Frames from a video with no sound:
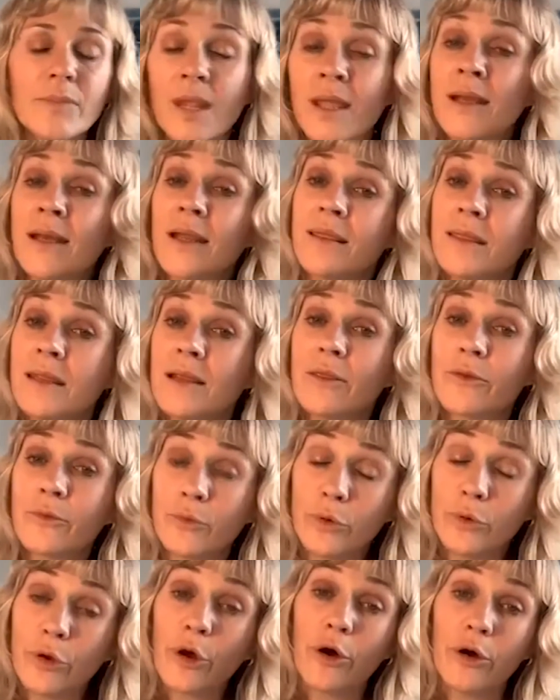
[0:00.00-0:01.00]
And I think
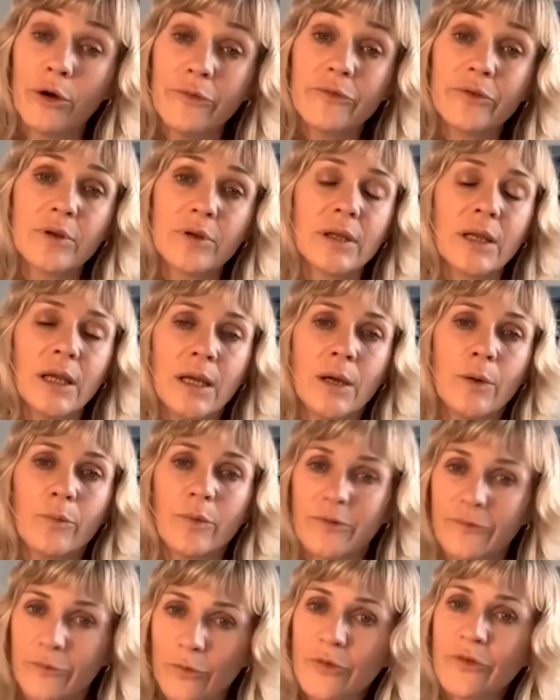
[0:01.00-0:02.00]
through COVID,
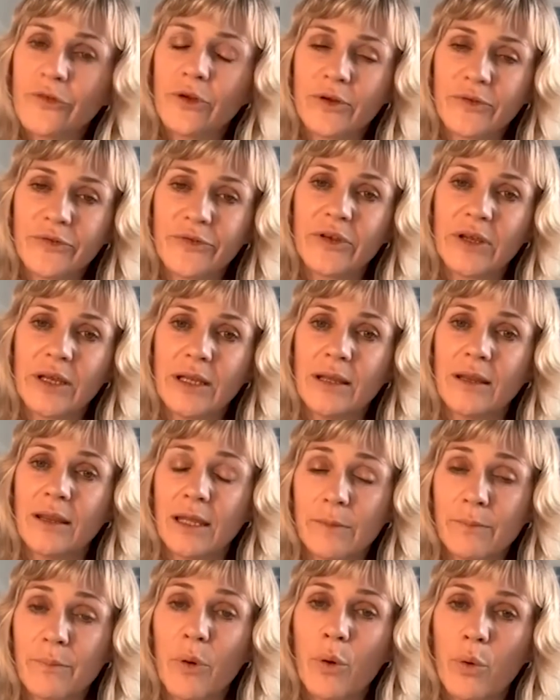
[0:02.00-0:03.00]
we've also seen the
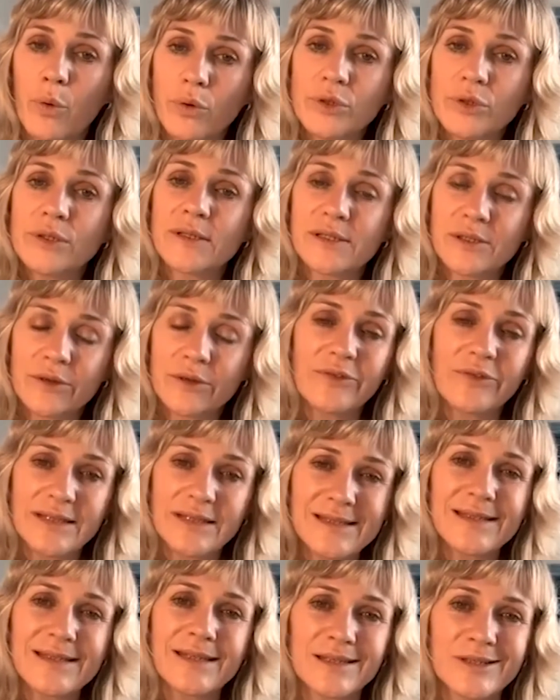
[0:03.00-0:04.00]
importance of
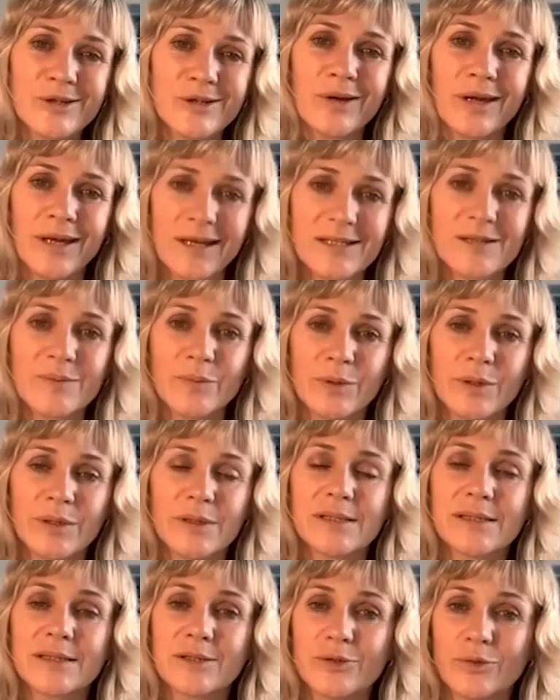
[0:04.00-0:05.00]
listening to
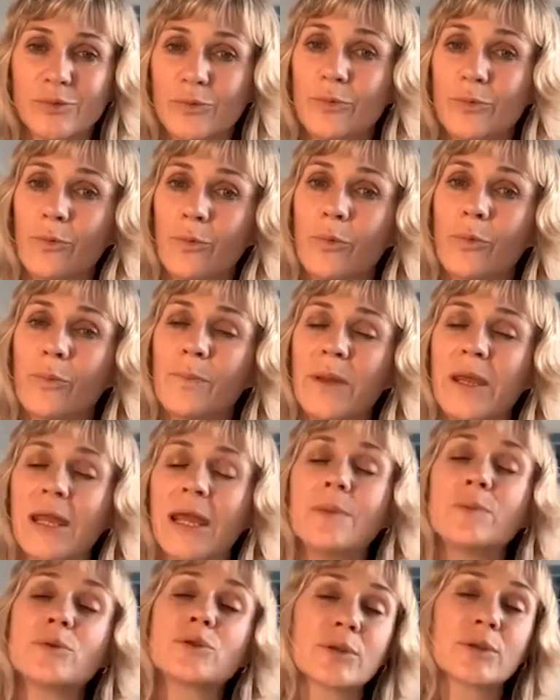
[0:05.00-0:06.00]
experts to be
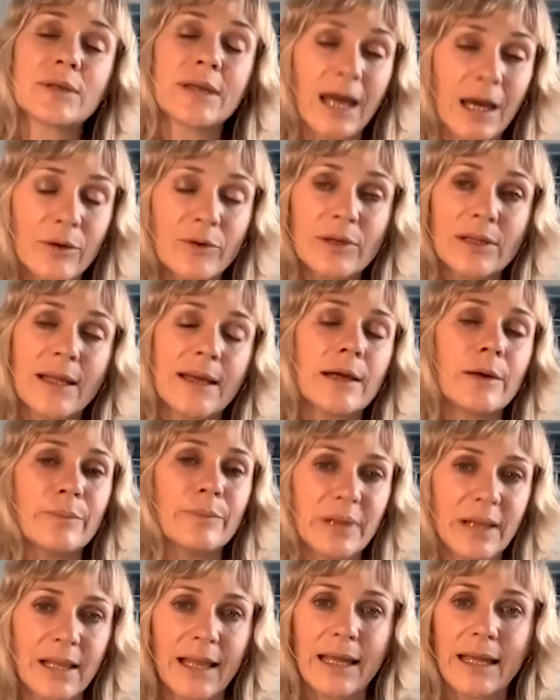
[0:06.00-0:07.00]
able to calculate and
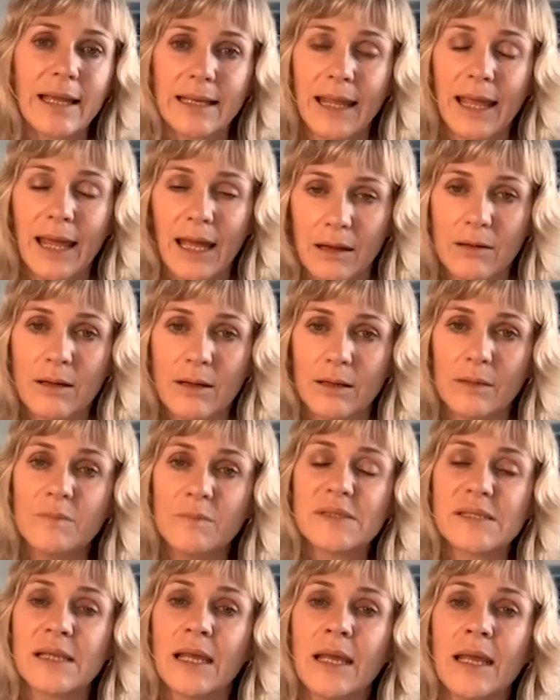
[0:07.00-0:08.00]
plan
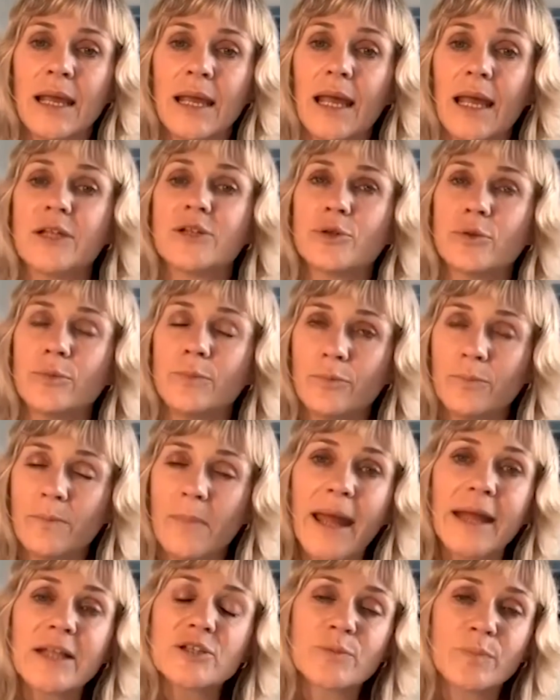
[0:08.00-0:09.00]
outcomes and to
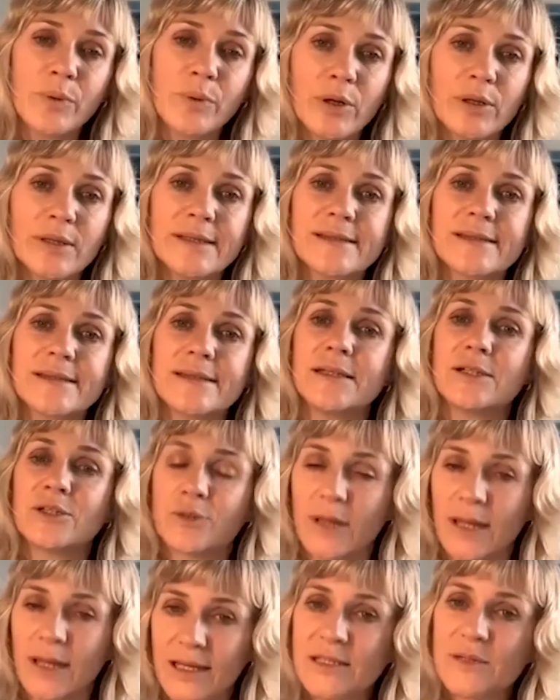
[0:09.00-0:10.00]
match policy
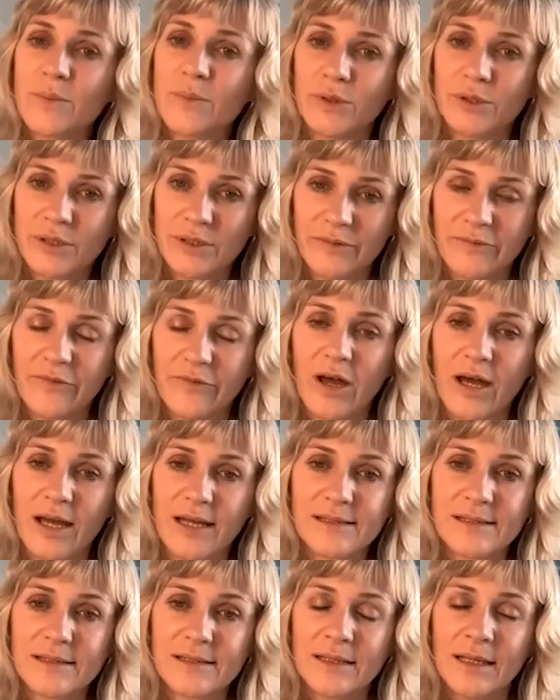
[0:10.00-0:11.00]
to expert
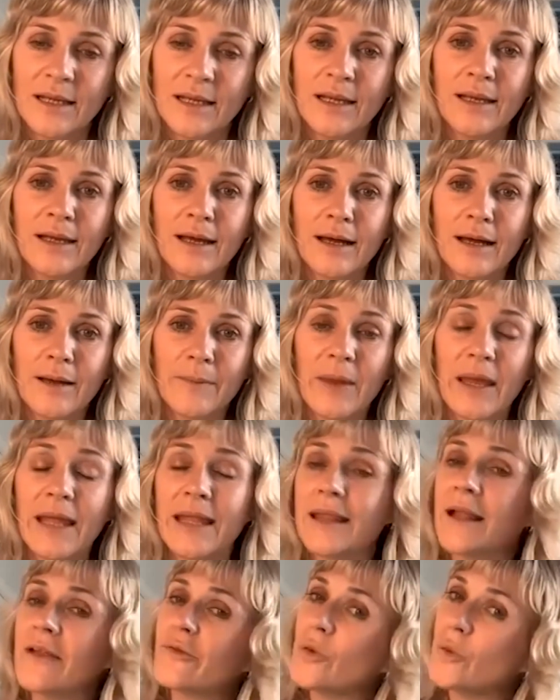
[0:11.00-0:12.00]
advice.
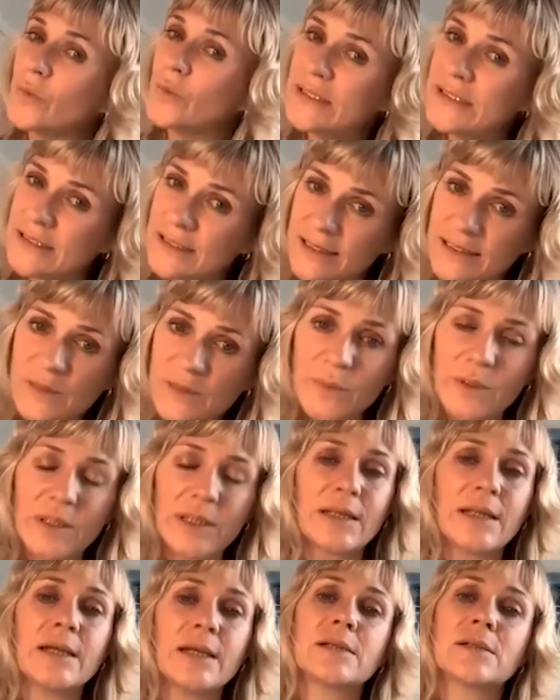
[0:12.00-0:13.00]
And that's what we
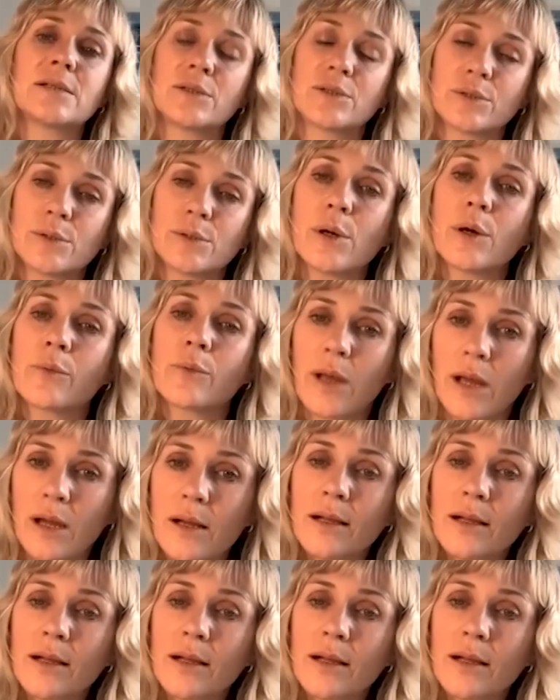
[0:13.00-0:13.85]
desperately need to do around